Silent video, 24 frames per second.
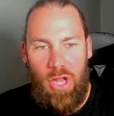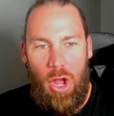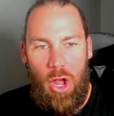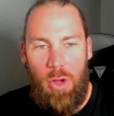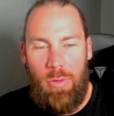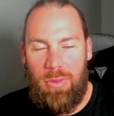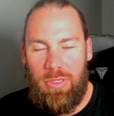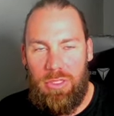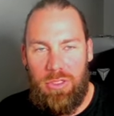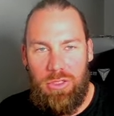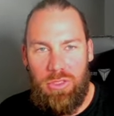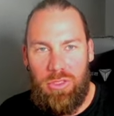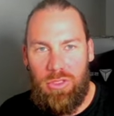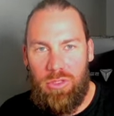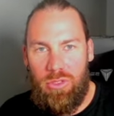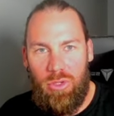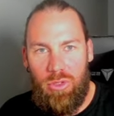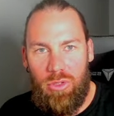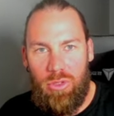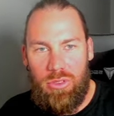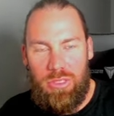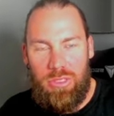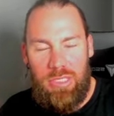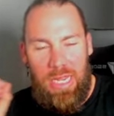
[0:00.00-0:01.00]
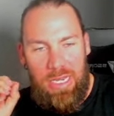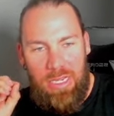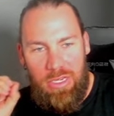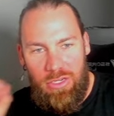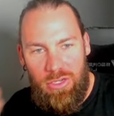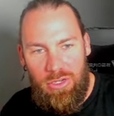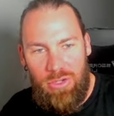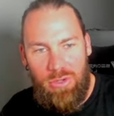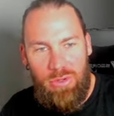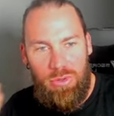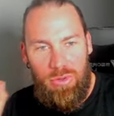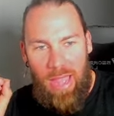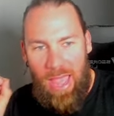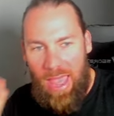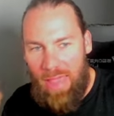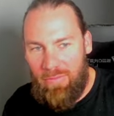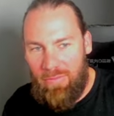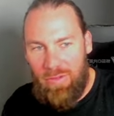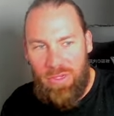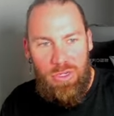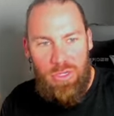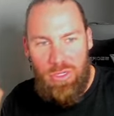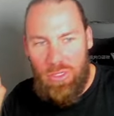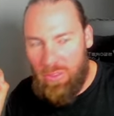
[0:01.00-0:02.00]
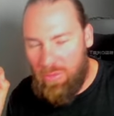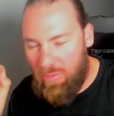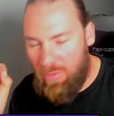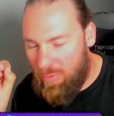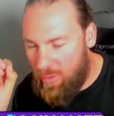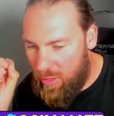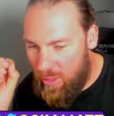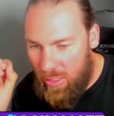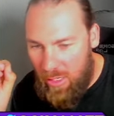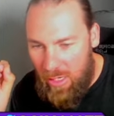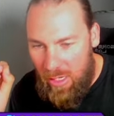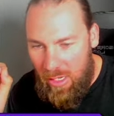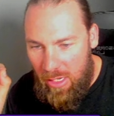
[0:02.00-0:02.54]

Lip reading: opens new doors and new avenues for